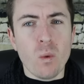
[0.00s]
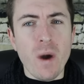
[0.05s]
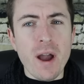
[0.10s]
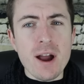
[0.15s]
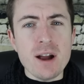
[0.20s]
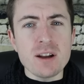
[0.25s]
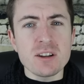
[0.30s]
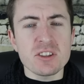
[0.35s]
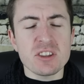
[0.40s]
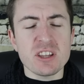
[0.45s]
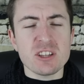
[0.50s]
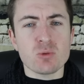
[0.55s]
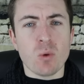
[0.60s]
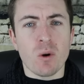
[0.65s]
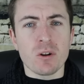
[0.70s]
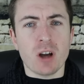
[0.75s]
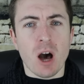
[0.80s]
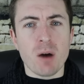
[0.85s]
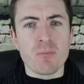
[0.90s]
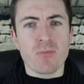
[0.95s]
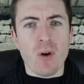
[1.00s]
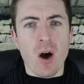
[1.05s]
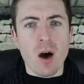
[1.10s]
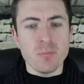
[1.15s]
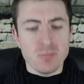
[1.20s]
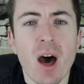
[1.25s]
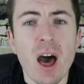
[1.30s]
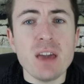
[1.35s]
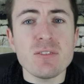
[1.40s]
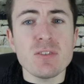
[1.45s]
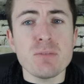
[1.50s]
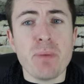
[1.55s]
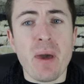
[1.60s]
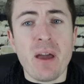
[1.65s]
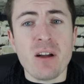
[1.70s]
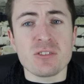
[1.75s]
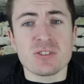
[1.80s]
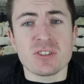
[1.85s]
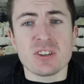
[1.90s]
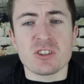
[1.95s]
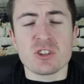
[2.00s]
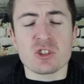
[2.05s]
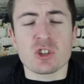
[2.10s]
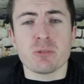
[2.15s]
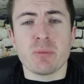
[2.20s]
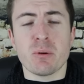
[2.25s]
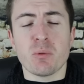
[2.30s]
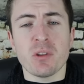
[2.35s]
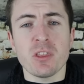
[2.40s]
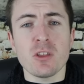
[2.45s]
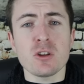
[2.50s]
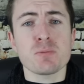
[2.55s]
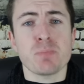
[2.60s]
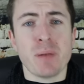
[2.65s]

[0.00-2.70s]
Where did this one come from? Ivan Perisic is going to be one of those